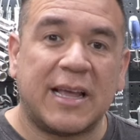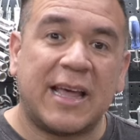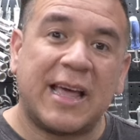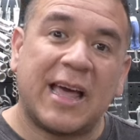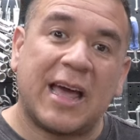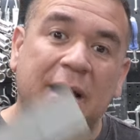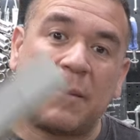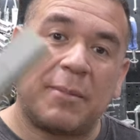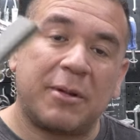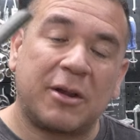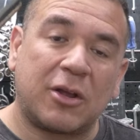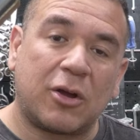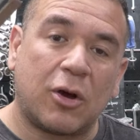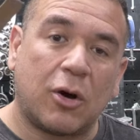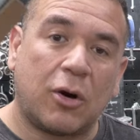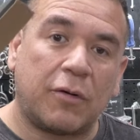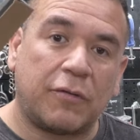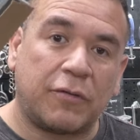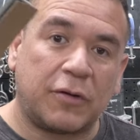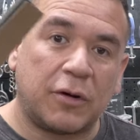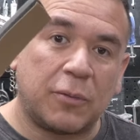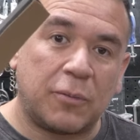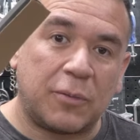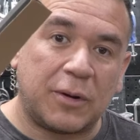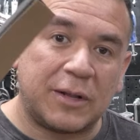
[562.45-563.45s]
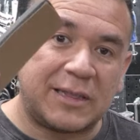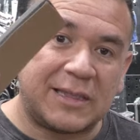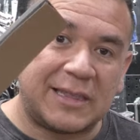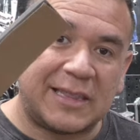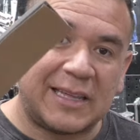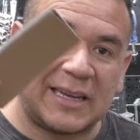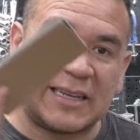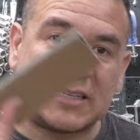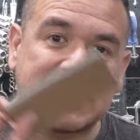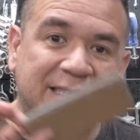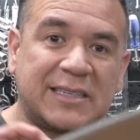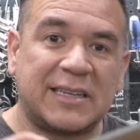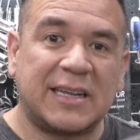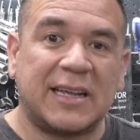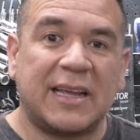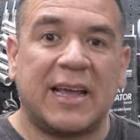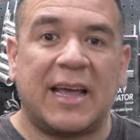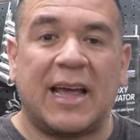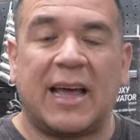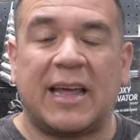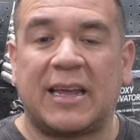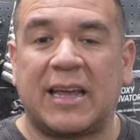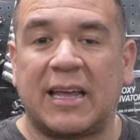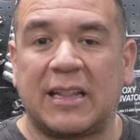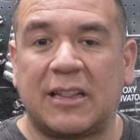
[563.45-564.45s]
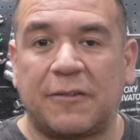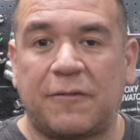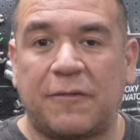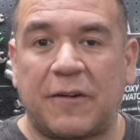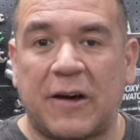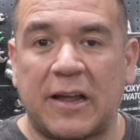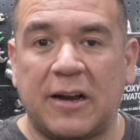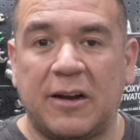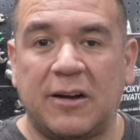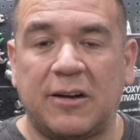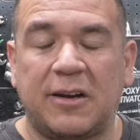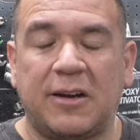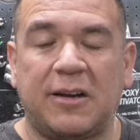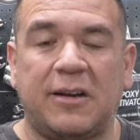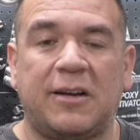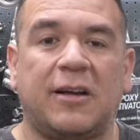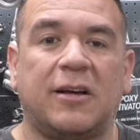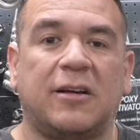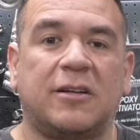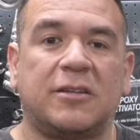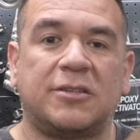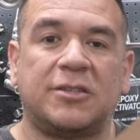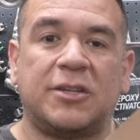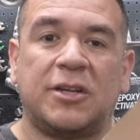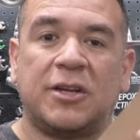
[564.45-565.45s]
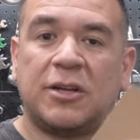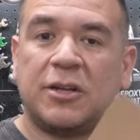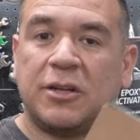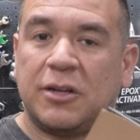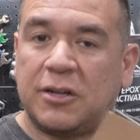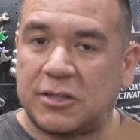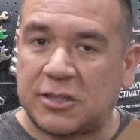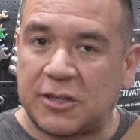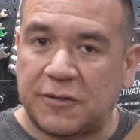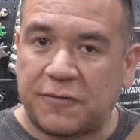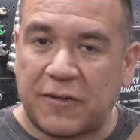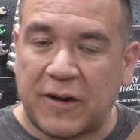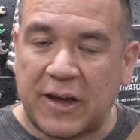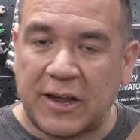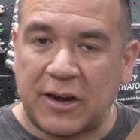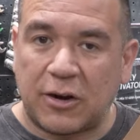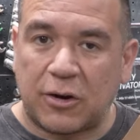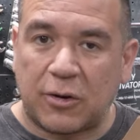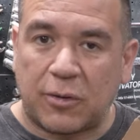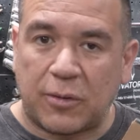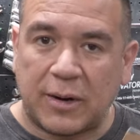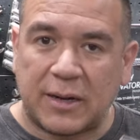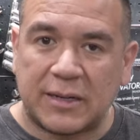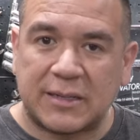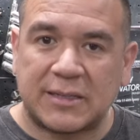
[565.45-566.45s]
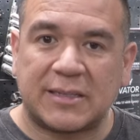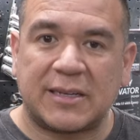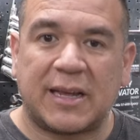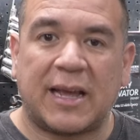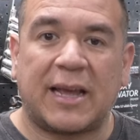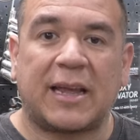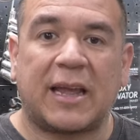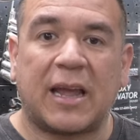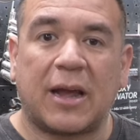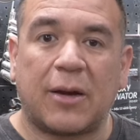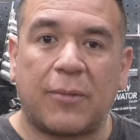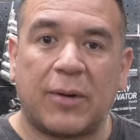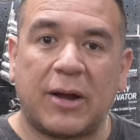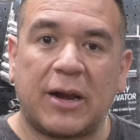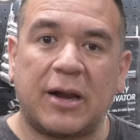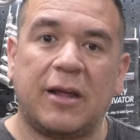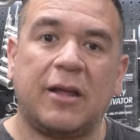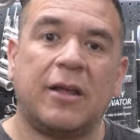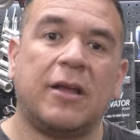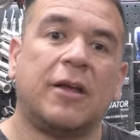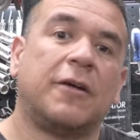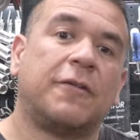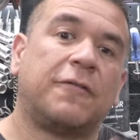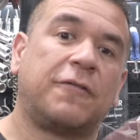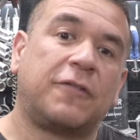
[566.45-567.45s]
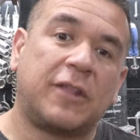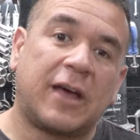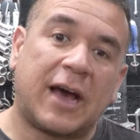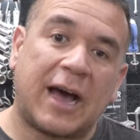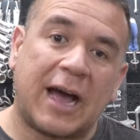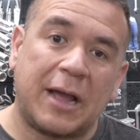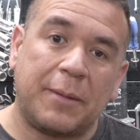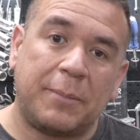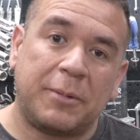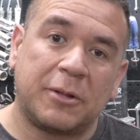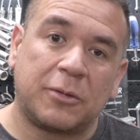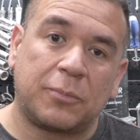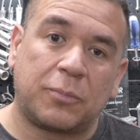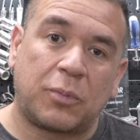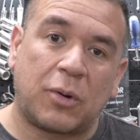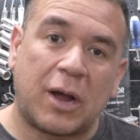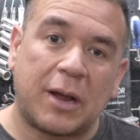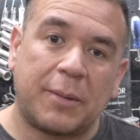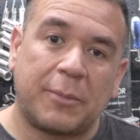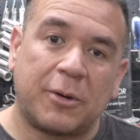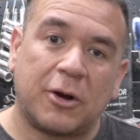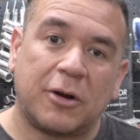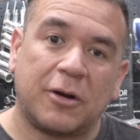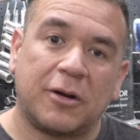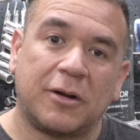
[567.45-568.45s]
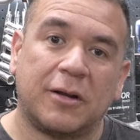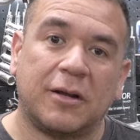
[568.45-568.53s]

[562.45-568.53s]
and I'm going to go over it with this and get the finer details, use the finer grits, and get ready for the high build primer.